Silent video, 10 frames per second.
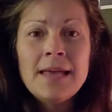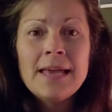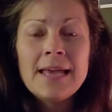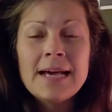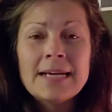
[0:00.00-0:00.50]

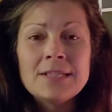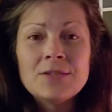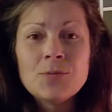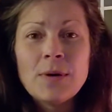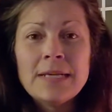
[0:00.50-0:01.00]

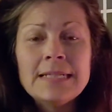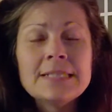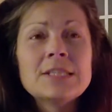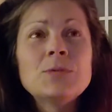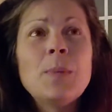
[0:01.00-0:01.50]
And what
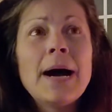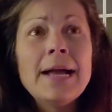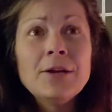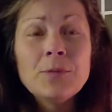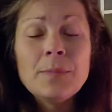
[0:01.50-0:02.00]

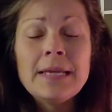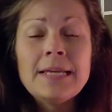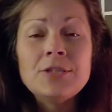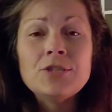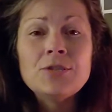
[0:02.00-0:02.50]
inspired
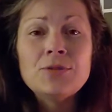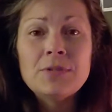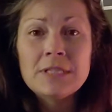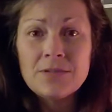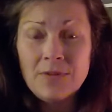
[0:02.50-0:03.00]
me to do
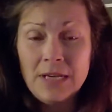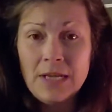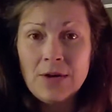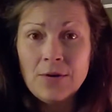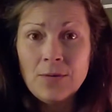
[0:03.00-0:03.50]
this
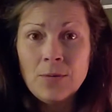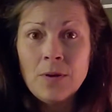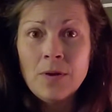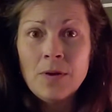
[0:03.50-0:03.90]
video